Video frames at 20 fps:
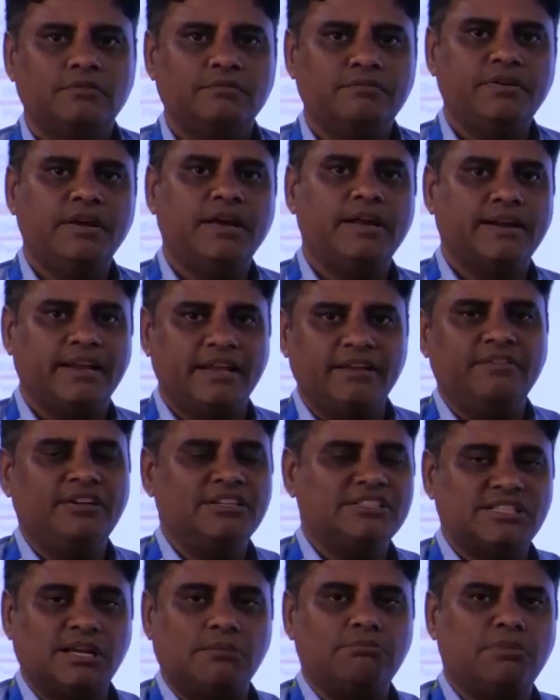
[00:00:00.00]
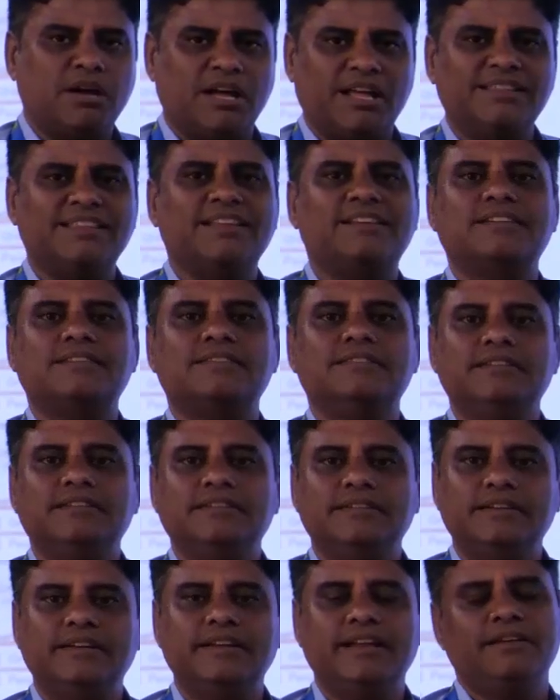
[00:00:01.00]
we are giving some other
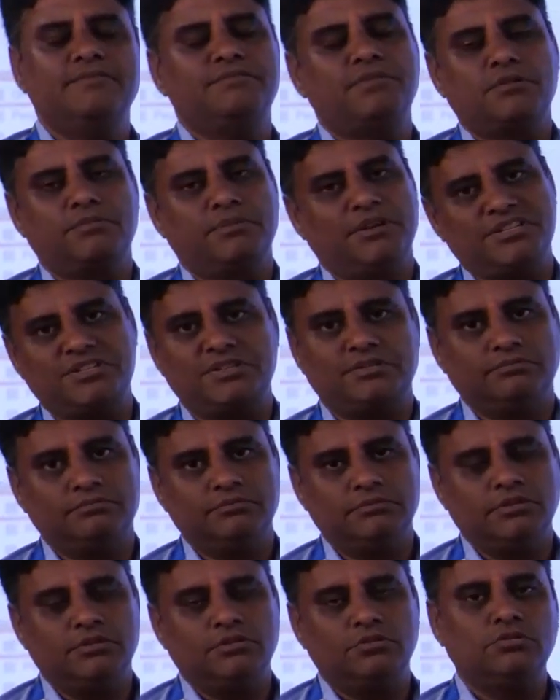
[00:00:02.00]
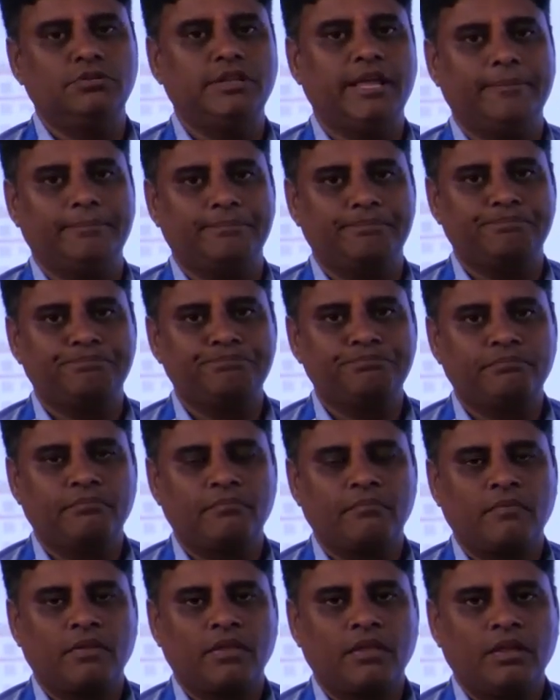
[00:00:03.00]
information to them.
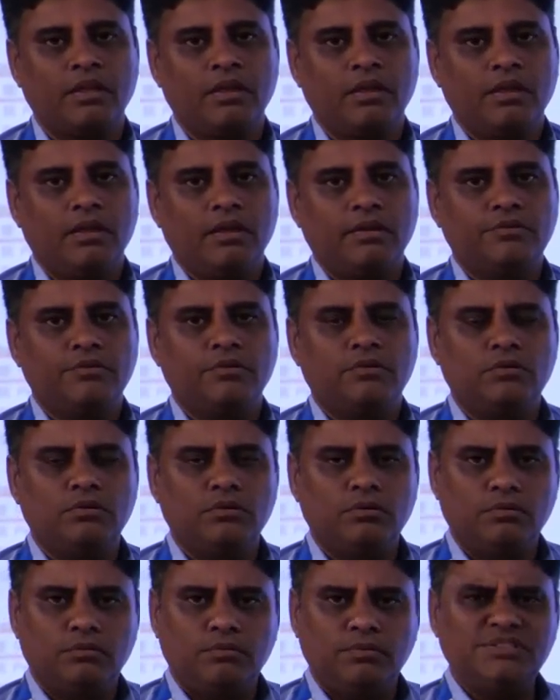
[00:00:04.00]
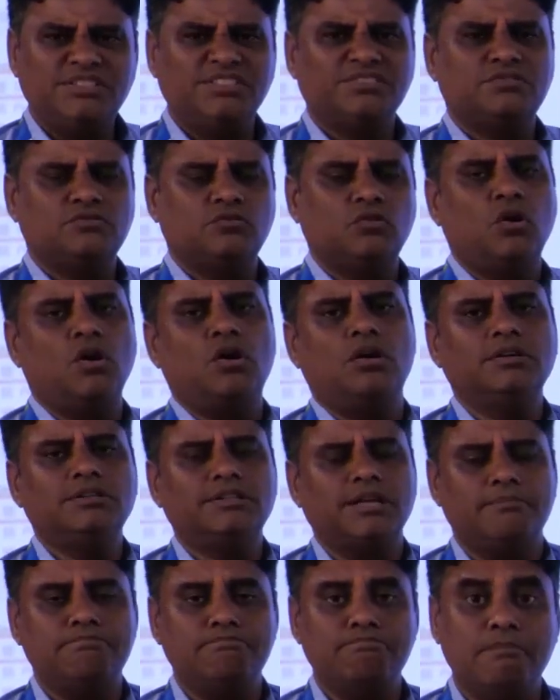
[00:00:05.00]
So, which is
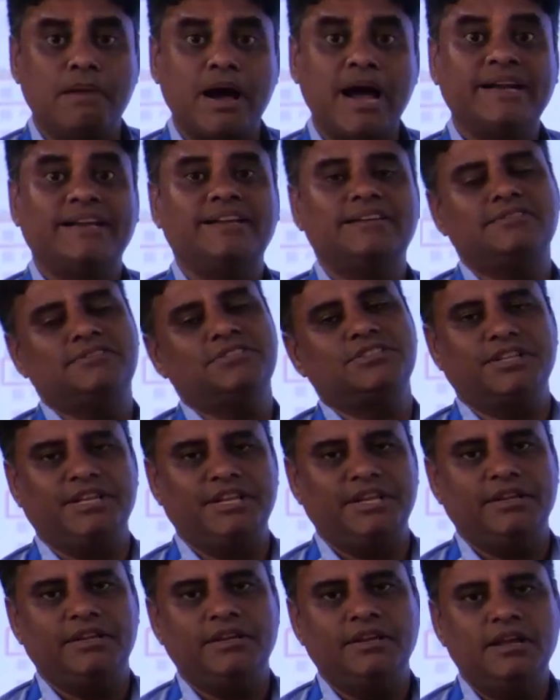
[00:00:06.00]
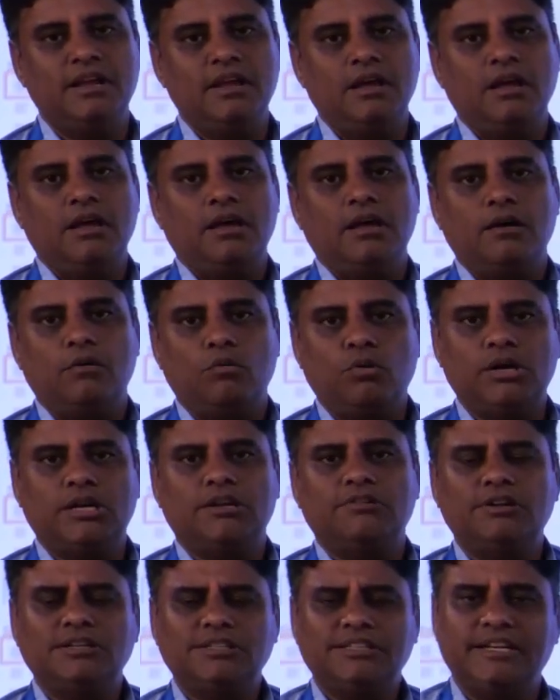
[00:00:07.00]
not a mandatory,
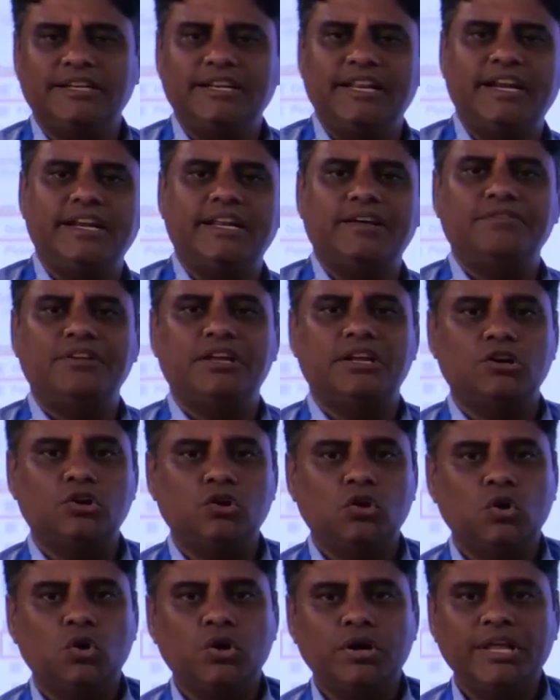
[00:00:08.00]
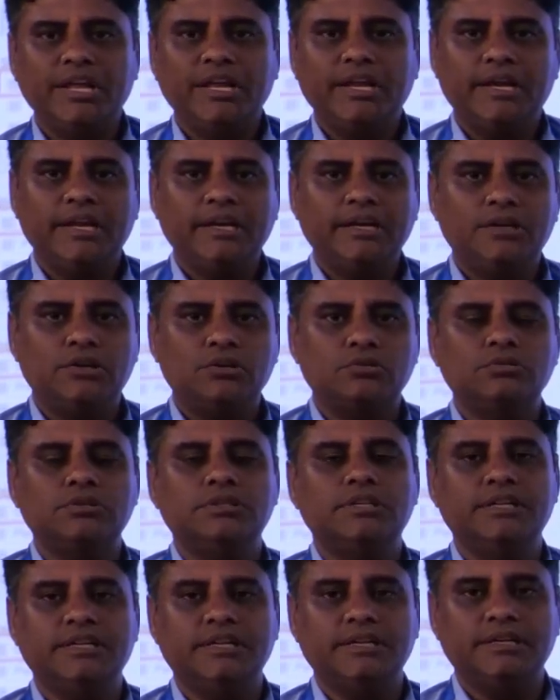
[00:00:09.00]
whatever the data we are loading into
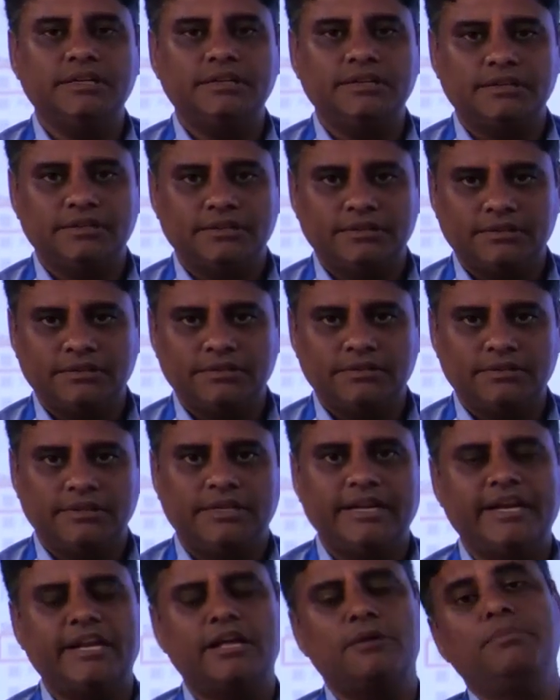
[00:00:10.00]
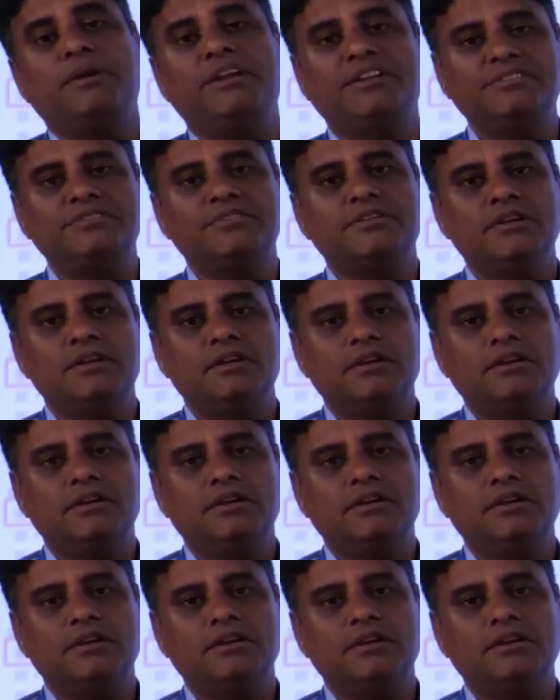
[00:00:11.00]
the database,